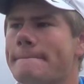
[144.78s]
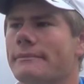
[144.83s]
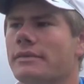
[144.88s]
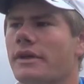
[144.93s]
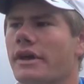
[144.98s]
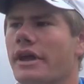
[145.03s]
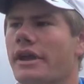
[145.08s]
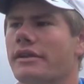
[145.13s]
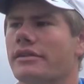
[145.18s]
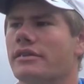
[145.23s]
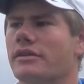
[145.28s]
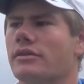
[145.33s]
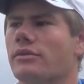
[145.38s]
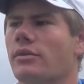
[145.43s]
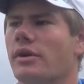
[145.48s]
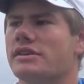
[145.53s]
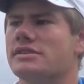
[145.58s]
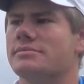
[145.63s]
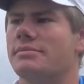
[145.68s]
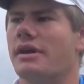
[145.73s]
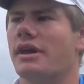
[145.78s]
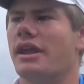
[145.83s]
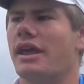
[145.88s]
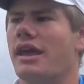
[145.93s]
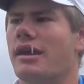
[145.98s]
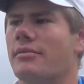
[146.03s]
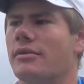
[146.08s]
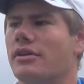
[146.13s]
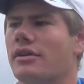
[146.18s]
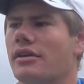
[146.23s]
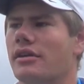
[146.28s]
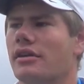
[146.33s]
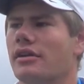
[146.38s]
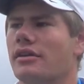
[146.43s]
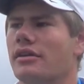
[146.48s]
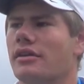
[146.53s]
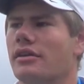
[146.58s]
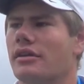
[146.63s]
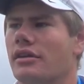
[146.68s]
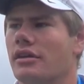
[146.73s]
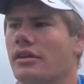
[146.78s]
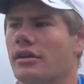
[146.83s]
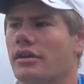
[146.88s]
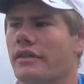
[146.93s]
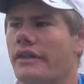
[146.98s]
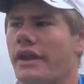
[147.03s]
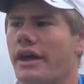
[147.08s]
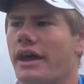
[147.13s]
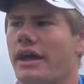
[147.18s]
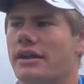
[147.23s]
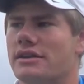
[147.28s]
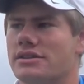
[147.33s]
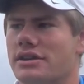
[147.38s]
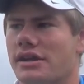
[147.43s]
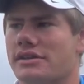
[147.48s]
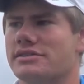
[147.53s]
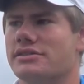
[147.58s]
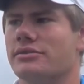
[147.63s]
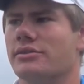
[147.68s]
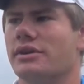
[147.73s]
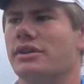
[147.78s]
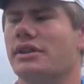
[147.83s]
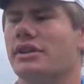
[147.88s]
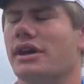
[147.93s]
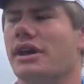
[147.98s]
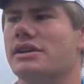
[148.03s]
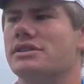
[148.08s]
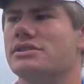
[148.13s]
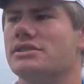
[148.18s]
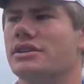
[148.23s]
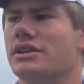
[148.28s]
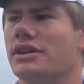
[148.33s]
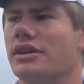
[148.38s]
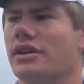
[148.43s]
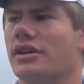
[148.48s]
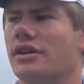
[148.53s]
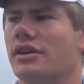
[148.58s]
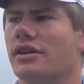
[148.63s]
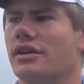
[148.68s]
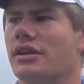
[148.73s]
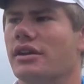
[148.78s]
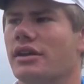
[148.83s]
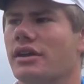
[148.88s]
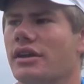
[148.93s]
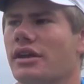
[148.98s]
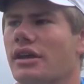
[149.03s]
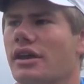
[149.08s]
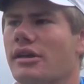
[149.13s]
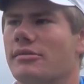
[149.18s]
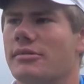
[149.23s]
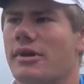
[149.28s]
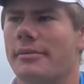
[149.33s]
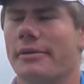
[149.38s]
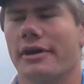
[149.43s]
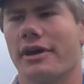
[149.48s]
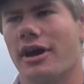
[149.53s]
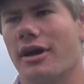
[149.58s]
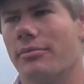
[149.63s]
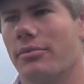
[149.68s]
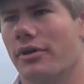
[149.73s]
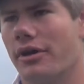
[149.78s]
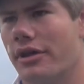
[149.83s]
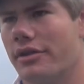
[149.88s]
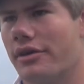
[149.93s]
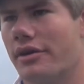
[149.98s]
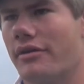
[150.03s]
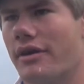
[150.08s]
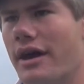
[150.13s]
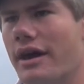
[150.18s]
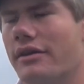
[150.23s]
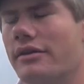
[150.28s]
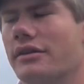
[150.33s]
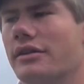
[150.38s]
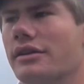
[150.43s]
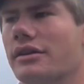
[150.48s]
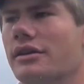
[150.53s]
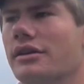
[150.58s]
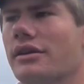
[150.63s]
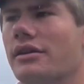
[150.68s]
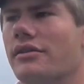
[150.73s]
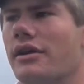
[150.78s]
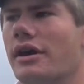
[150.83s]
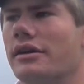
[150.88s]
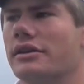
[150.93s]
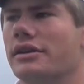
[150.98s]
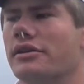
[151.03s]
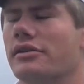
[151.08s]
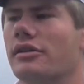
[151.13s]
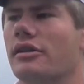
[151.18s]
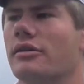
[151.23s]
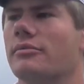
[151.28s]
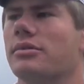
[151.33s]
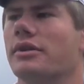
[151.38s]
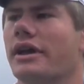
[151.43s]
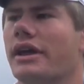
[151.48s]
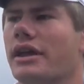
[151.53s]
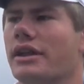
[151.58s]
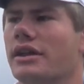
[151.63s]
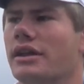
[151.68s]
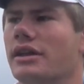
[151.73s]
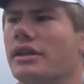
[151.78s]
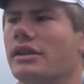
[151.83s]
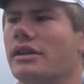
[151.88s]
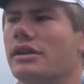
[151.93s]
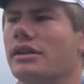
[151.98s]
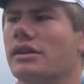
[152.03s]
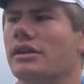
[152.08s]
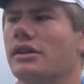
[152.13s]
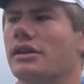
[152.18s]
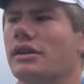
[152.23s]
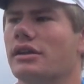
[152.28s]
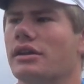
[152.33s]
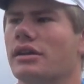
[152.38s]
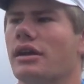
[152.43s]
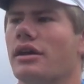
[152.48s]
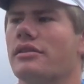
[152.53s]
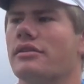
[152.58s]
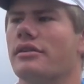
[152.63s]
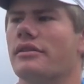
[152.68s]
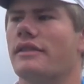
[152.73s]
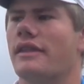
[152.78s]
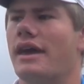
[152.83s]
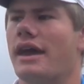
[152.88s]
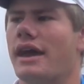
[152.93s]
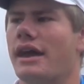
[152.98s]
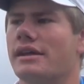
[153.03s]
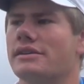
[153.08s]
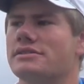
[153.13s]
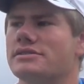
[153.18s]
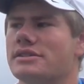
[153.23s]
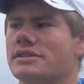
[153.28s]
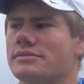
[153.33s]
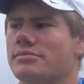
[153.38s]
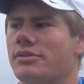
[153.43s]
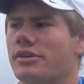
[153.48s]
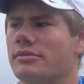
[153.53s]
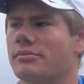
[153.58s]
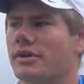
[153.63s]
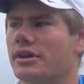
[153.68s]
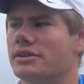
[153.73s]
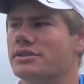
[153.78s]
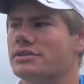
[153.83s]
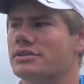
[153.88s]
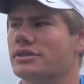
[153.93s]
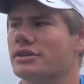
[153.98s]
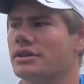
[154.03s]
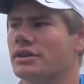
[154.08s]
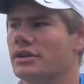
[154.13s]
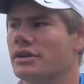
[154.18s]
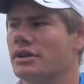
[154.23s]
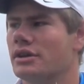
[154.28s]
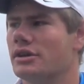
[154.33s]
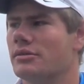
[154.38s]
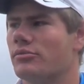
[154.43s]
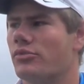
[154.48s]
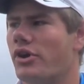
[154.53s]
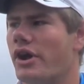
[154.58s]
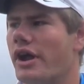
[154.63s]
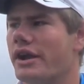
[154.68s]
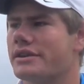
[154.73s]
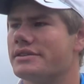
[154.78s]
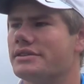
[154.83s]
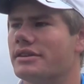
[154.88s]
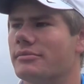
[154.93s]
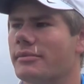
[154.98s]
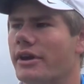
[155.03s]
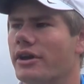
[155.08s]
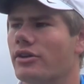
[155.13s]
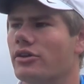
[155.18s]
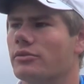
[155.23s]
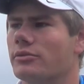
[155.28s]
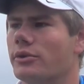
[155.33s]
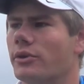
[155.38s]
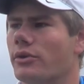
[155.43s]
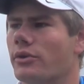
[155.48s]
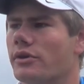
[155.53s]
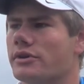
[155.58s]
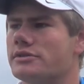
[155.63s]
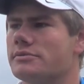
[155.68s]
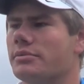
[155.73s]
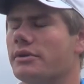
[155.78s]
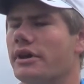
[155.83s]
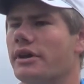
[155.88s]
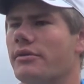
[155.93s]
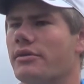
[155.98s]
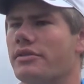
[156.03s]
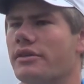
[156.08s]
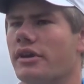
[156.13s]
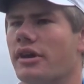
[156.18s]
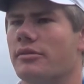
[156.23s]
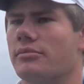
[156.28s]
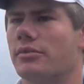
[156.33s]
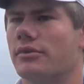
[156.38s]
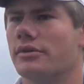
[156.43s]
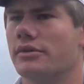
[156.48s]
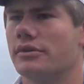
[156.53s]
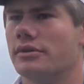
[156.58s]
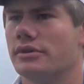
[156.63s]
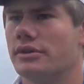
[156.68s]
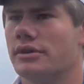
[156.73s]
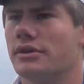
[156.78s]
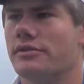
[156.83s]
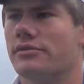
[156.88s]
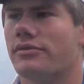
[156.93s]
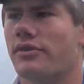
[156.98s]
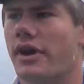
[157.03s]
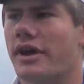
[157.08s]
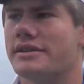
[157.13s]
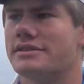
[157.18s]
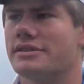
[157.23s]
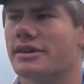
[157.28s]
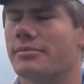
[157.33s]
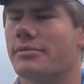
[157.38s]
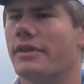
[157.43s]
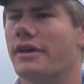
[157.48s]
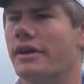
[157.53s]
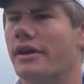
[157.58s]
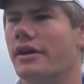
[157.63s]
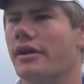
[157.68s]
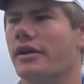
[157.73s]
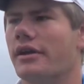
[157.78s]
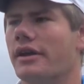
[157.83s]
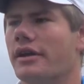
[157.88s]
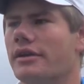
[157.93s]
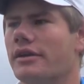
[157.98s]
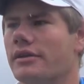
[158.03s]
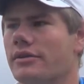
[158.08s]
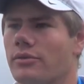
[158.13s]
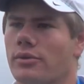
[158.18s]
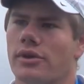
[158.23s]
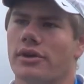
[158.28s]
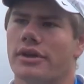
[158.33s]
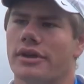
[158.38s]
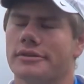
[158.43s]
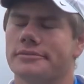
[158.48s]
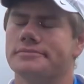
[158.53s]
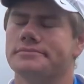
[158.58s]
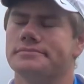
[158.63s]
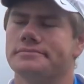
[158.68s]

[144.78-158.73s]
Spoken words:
playing in the West Penn Amateur that I had a chance to win last year. There may be a couple other around here that I'll play in. Other than that, it's just pretty much practicing in my home course, playing with a couple friends up there, and working.